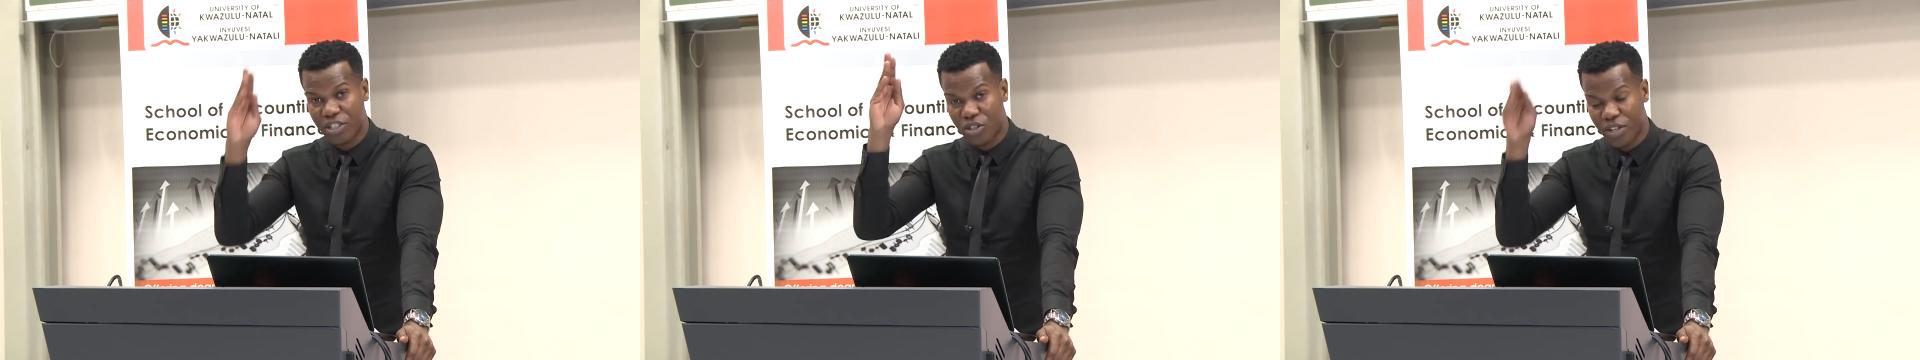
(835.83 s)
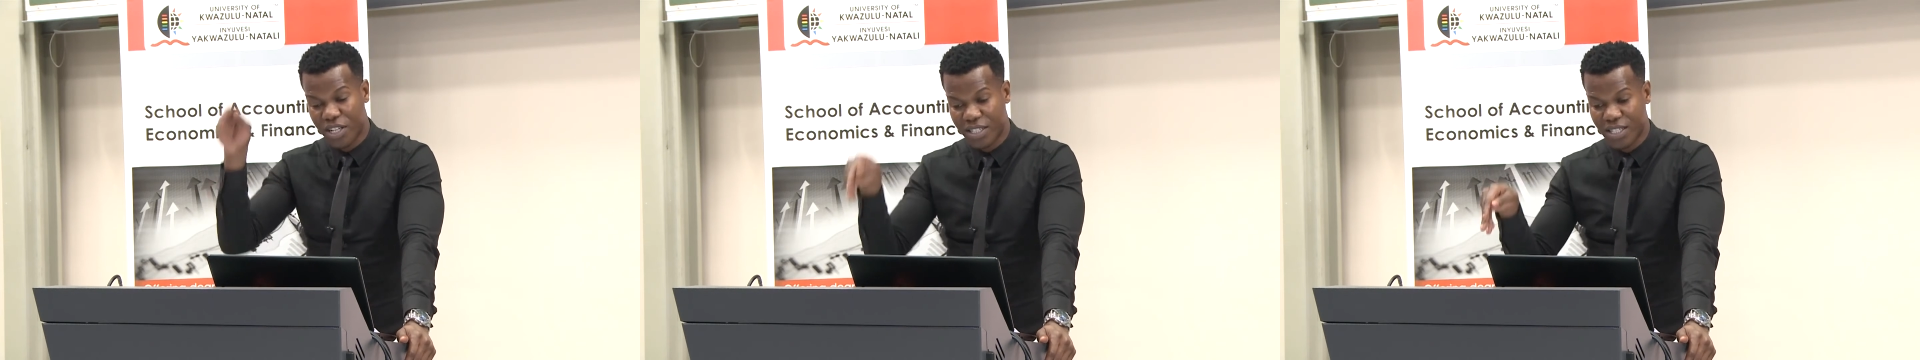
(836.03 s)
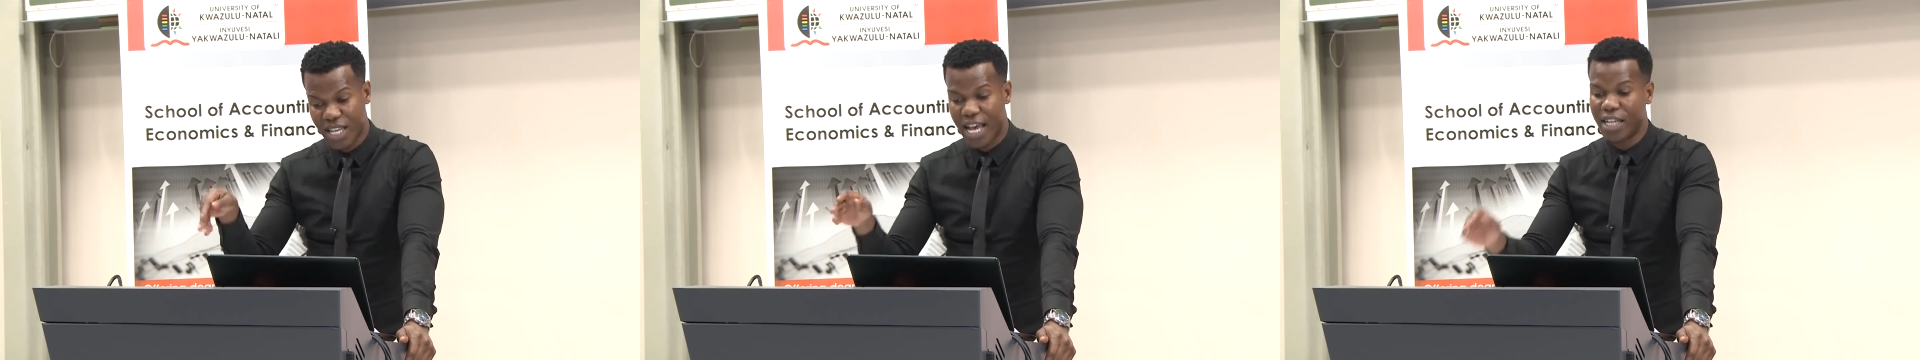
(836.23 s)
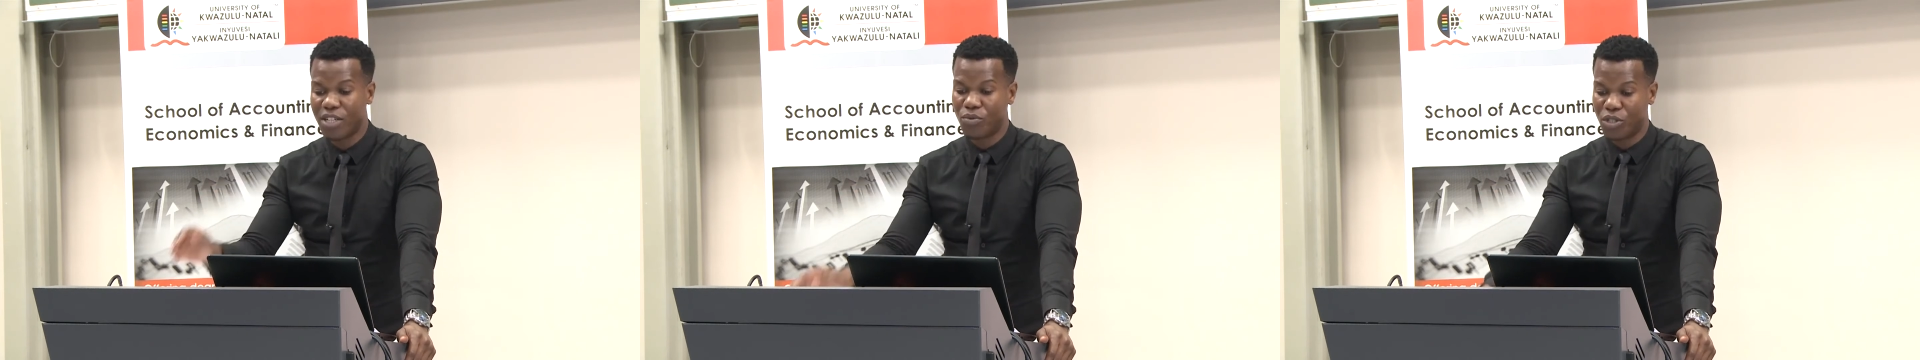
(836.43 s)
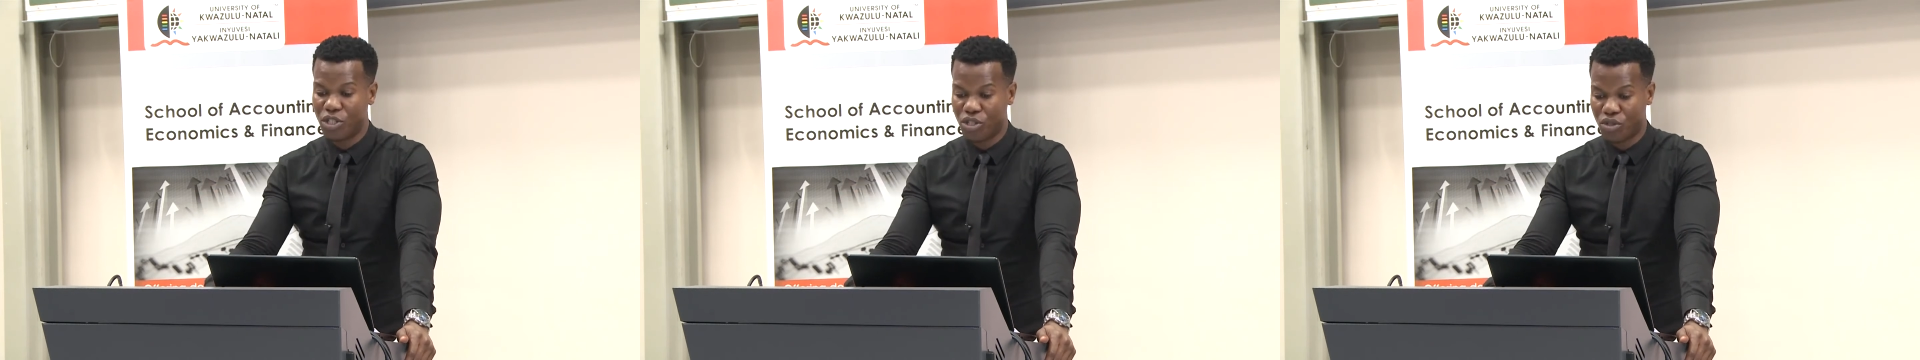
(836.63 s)
on the side,
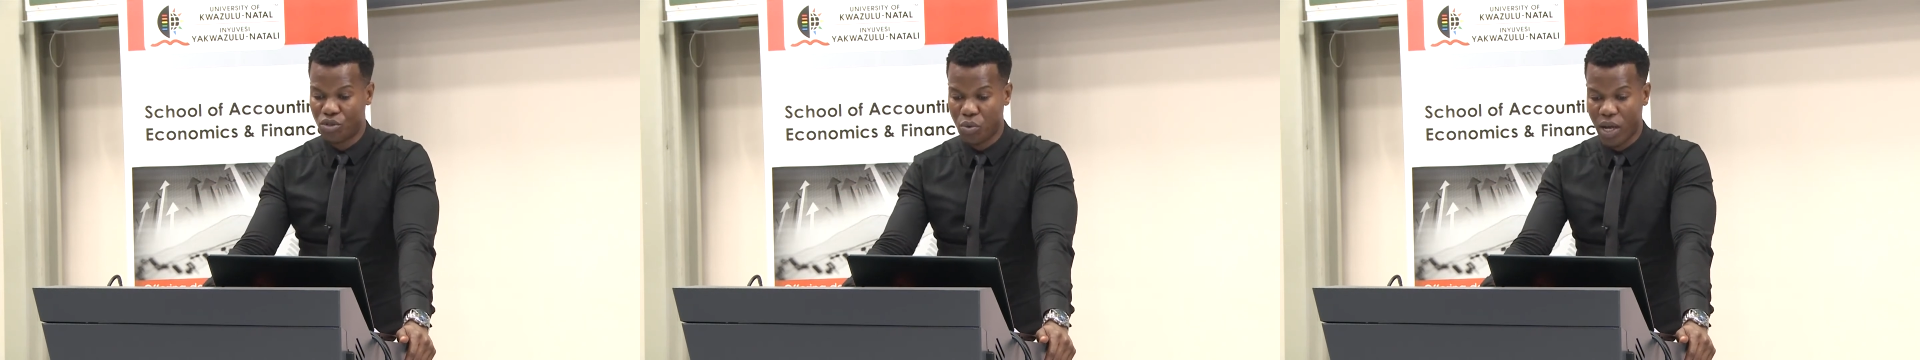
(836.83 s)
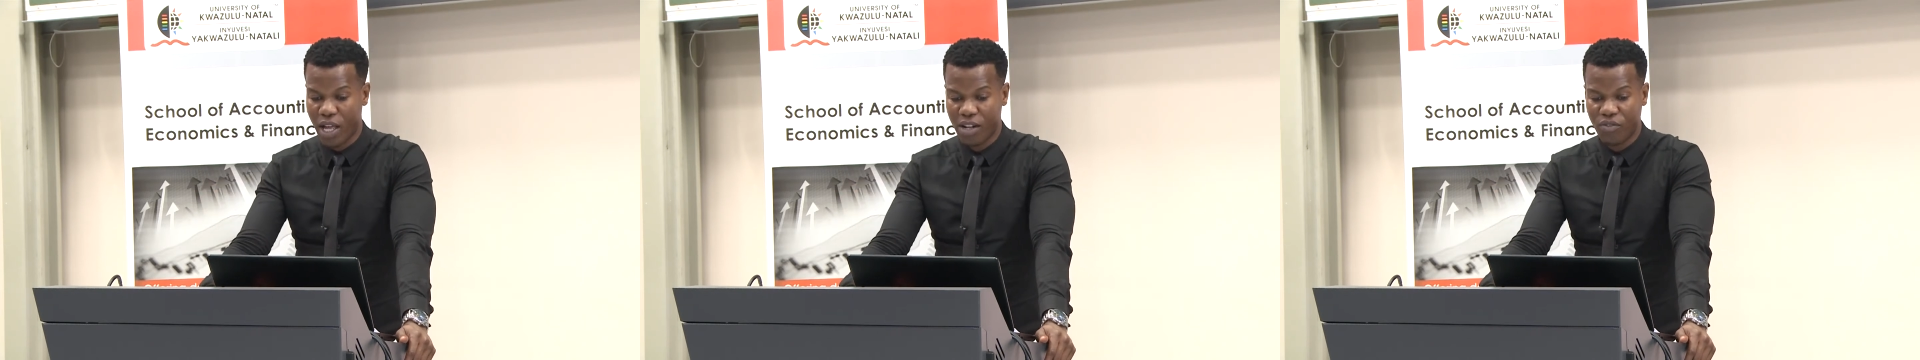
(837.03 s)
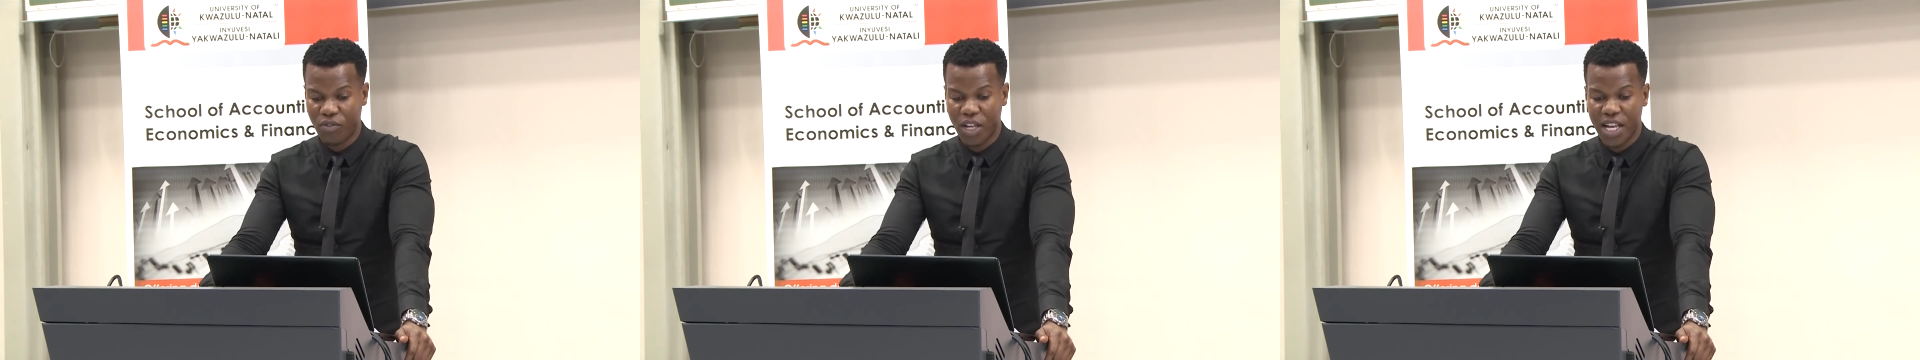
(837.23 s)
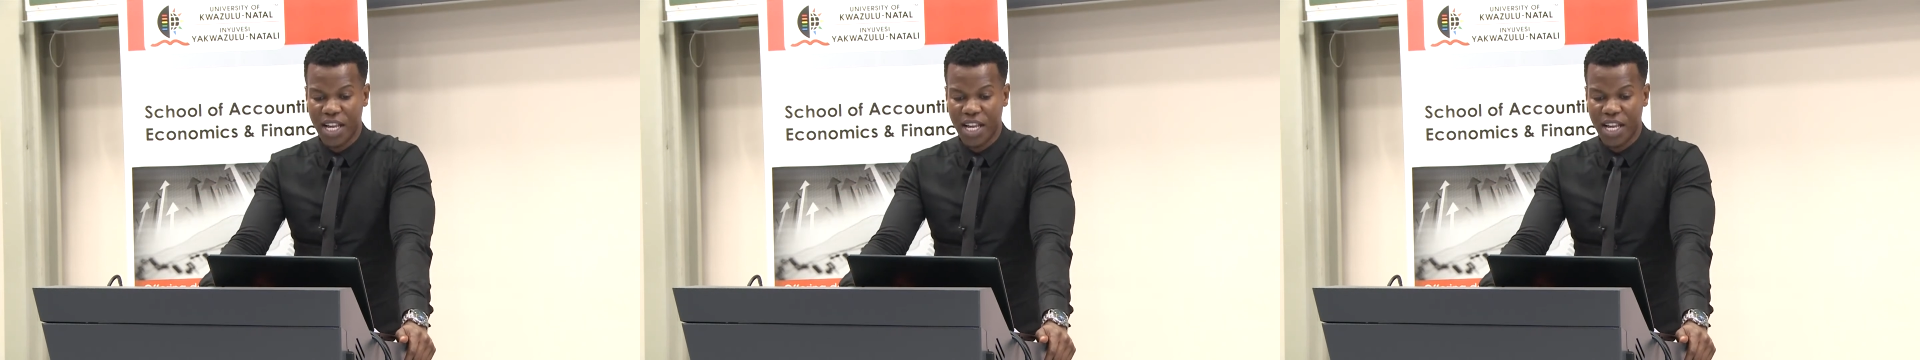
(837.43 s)
which is 12,